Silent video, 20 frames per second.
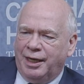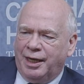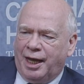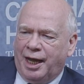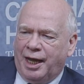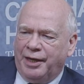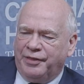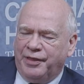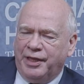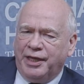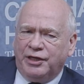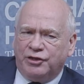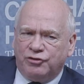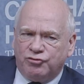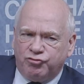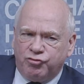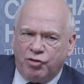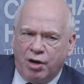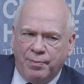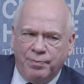I think
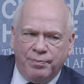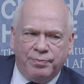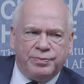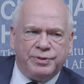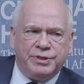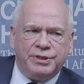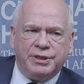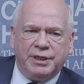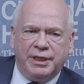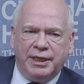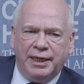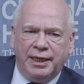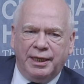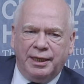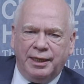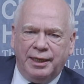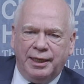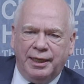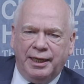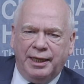Trump's
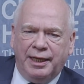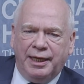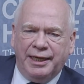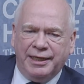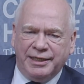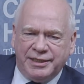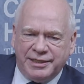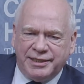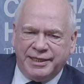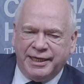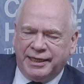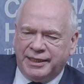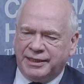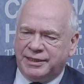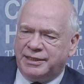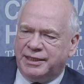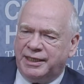instincts